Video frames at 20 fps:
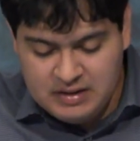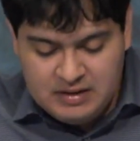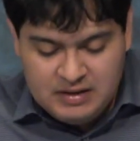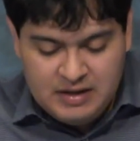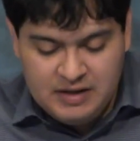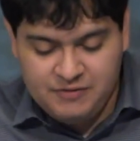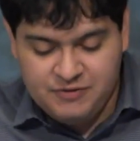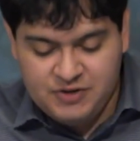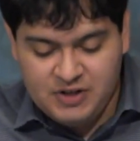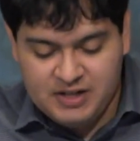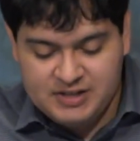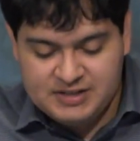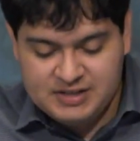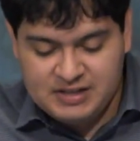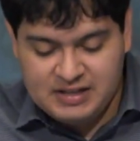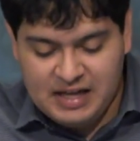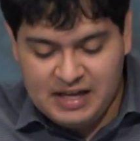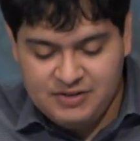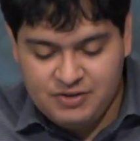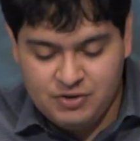If such
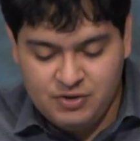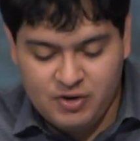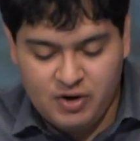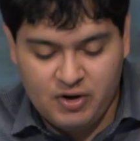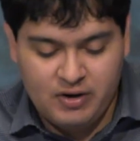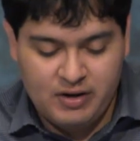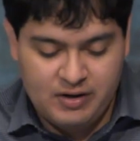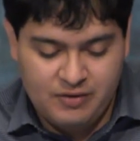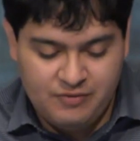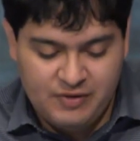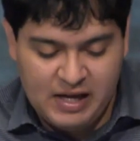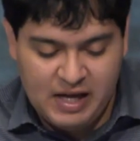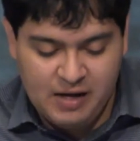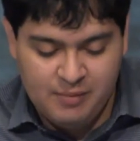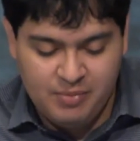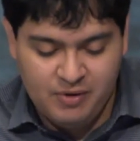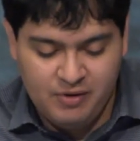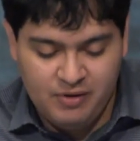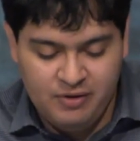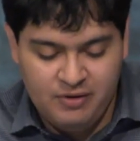classes are
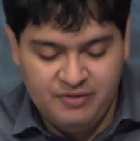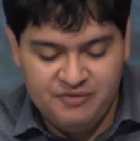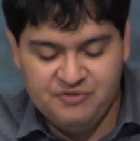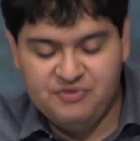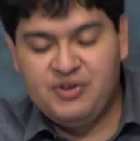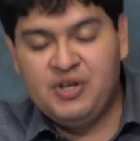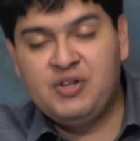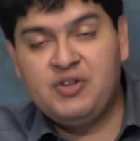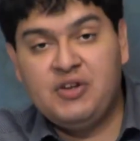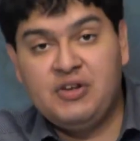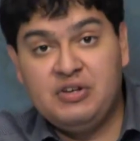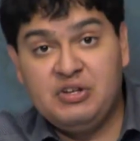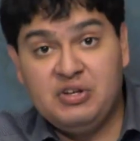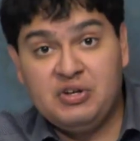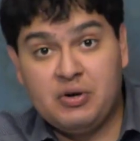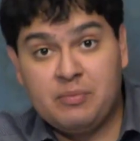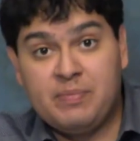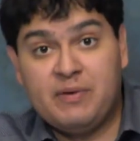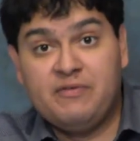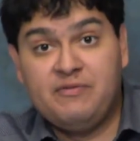unavailable, visit
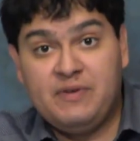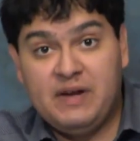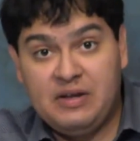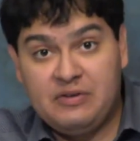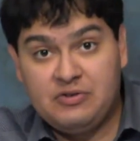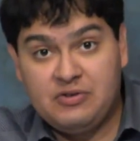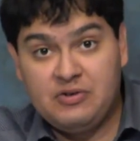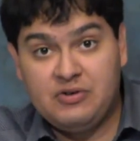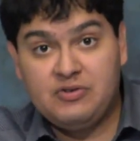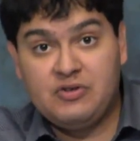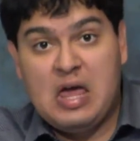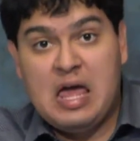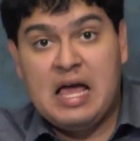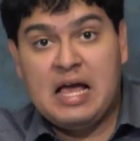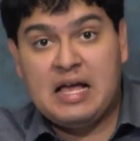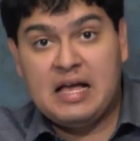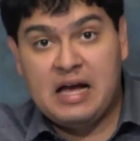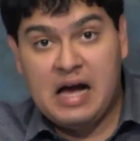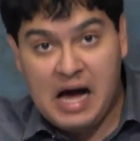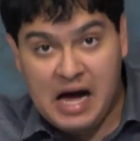your professors
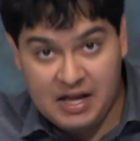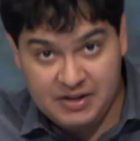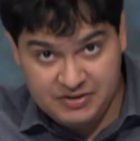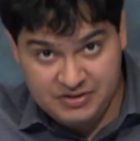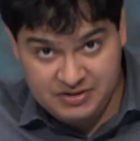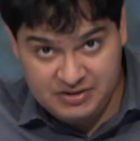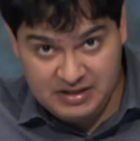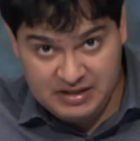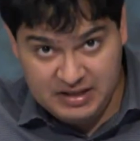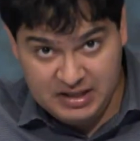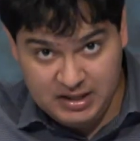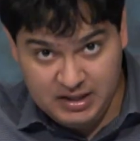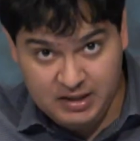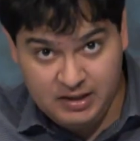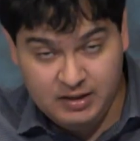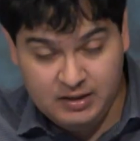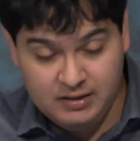constantly.